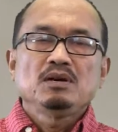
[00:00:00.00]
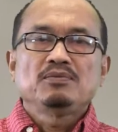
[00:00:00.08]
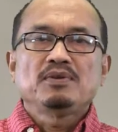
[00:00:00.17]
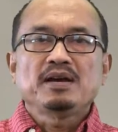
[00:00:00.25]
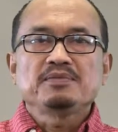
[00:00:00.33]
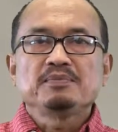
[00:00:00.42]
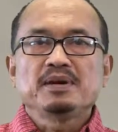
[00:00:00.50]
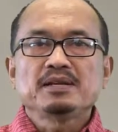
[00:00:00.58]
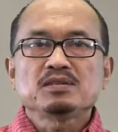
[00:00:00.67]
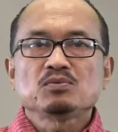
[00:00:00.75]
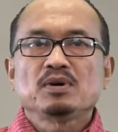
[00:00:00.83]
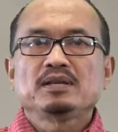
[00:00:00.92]
5
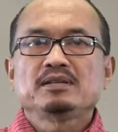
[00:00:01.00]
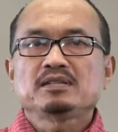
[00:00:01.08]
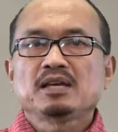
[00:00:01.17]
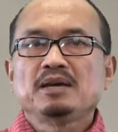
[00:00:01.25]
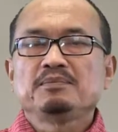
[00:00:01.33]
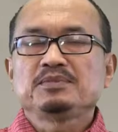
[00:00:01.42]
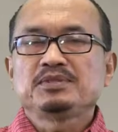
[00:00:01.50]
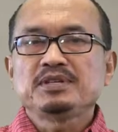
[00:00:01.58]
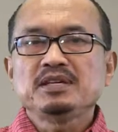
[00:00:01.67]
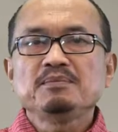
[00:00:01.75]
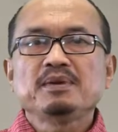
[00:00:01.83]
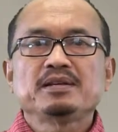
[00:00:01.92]
minus 1 times
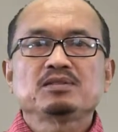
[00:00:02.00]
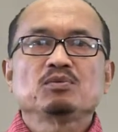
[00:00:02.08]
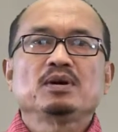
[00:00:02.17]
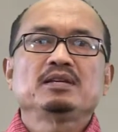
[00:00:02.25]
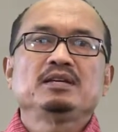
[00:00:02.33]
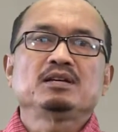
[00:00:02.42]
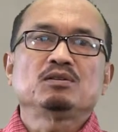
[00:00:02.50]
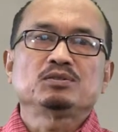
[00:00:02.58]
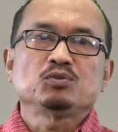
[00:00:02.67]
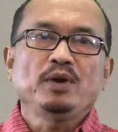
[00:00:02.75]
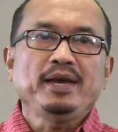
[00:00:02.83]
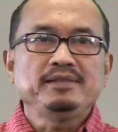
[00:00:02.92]
3 minus 1 equal
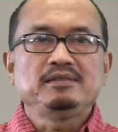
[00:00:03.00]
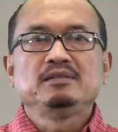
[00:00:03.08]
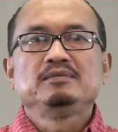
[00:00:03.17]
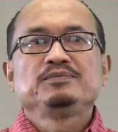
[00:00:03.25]
to 8.